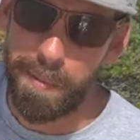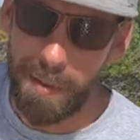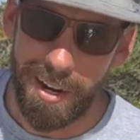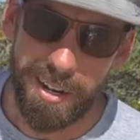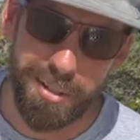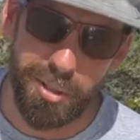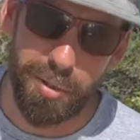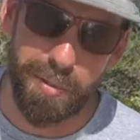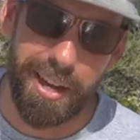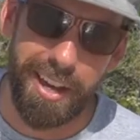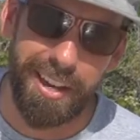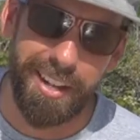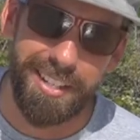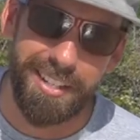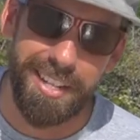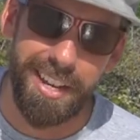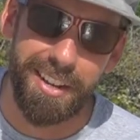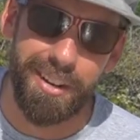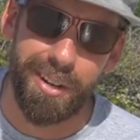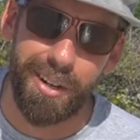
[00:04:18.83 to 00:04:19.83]
parts about a
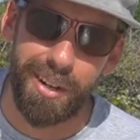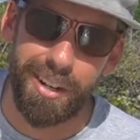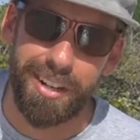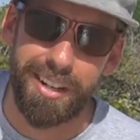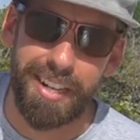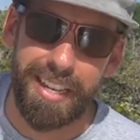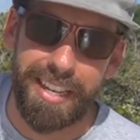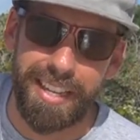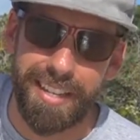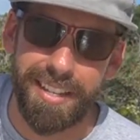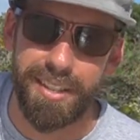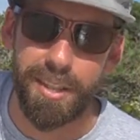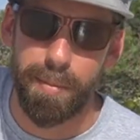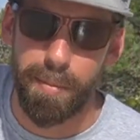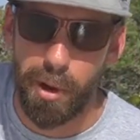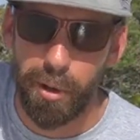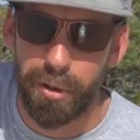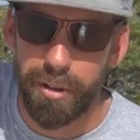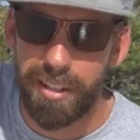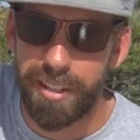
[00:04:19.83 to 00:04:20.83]
tender is the
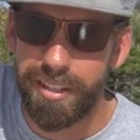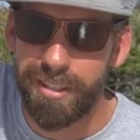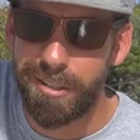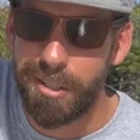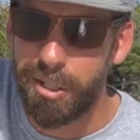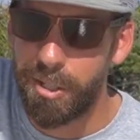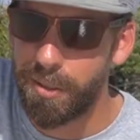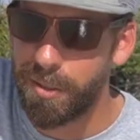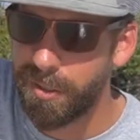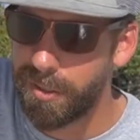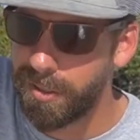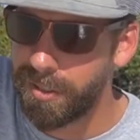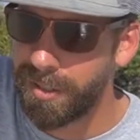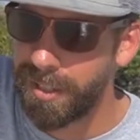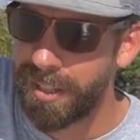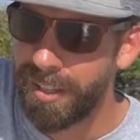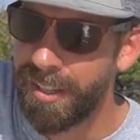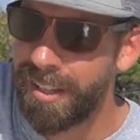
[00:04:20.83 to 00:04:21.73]
motor that you choose.